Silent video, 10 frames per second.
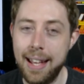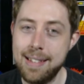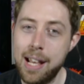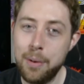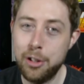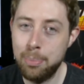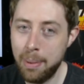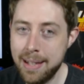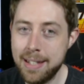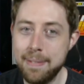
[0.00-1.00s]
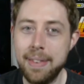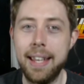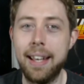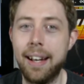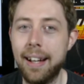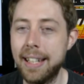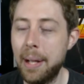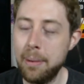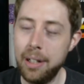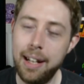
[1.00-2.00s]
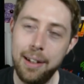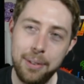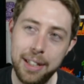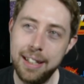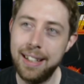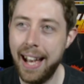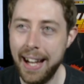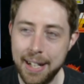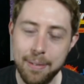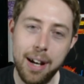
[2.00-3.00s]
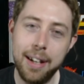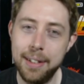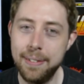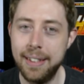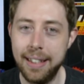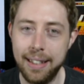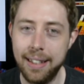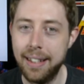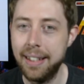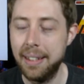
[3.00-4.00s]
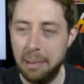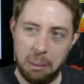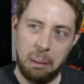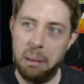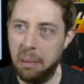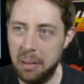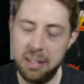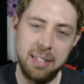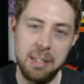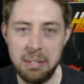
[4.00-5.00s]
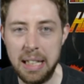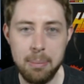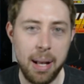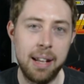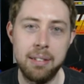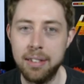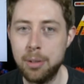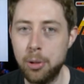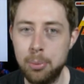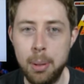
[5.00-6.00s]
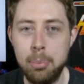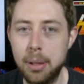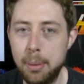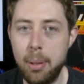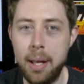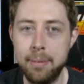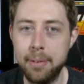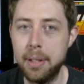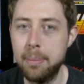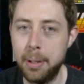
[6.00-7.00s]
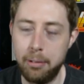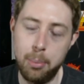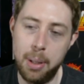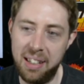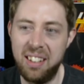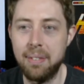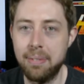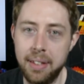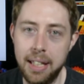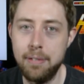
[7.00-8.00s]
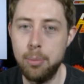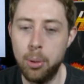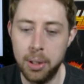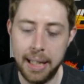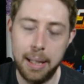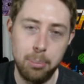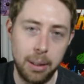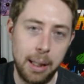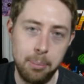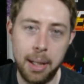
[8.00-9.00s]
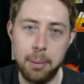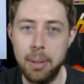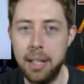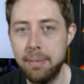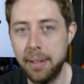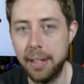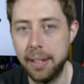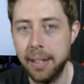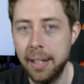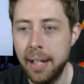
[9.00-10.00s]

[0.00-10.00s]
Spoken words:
is how expensive they are. Now I know you can kind of argue that does it really matter? I suppose people are paying for them. They're a bit different than if you bought like a blind bag minifigure.